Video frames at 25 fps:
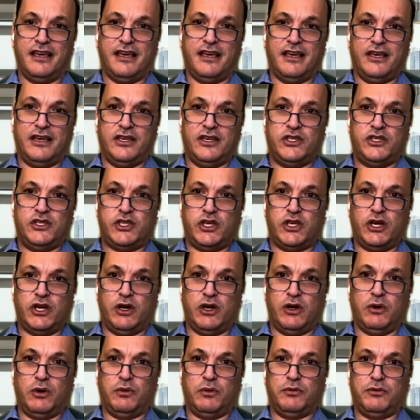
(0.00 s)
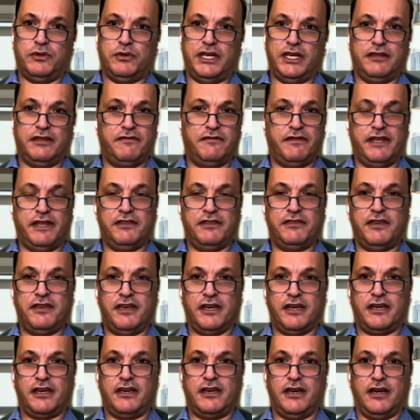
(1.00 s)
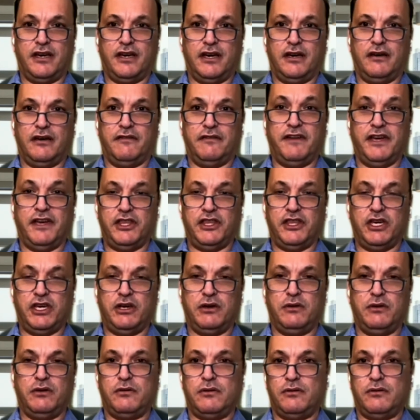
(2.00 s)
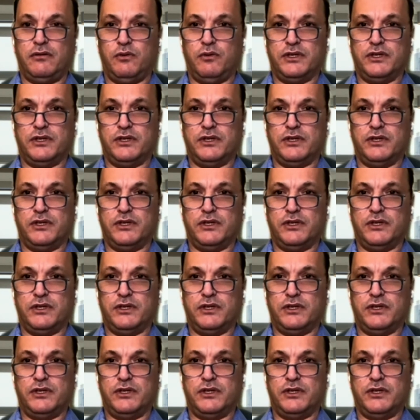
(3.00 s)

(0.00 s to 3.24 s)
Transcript: So the Inventec venue